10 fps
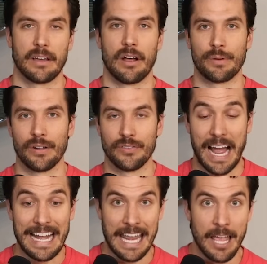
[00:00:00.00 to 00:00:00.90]
a real
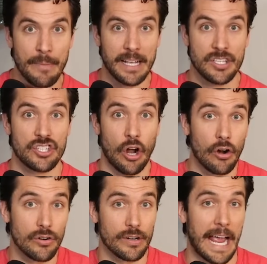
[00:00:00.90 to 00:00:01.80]
dynamic
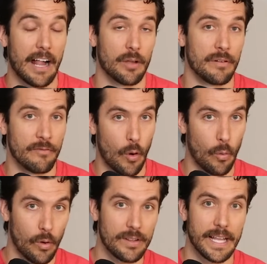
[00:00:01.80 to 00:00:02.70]
starter caliber
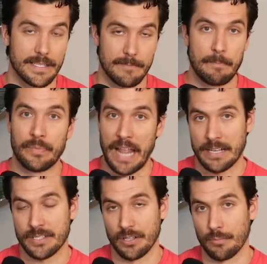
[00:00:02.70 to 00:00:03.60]
forward that's next to